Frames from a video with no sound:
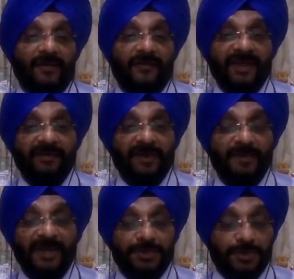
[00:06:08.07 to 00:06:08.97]
When they were
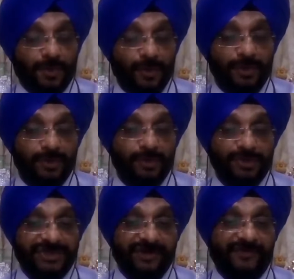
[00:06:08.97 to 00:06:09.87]
being told to
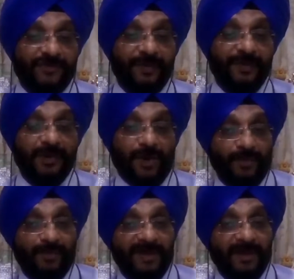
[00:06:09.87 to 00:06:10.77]
shift from the
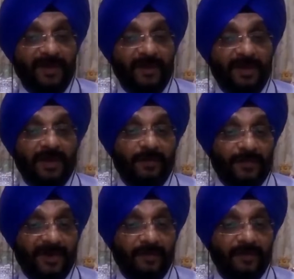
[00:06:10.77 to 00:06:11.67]

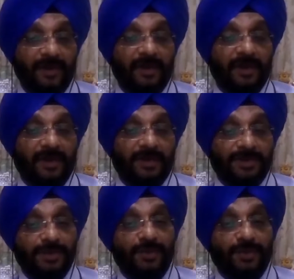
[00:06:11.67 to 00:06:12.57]
on-prem
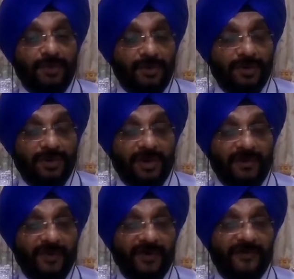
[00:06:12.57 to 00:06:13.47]
to
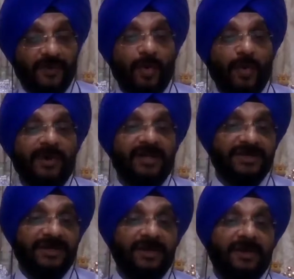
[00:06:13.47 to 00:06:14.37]
the work from home
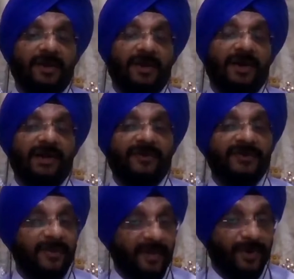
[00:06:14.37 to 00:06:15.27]
culture, it
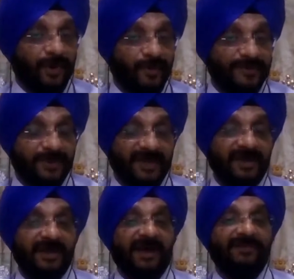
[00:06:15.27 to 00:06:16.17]
was a big problem. So they
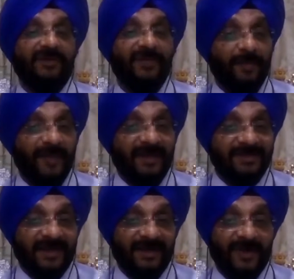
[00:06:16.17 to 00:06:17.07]
didn't have the
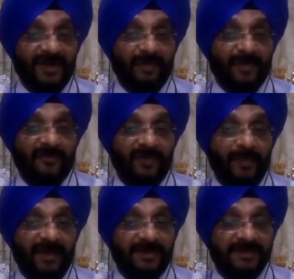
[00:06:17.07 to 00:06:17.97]
VPNs, adequate number of
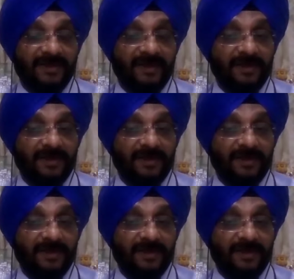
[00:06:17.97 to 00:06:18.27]
VPNs.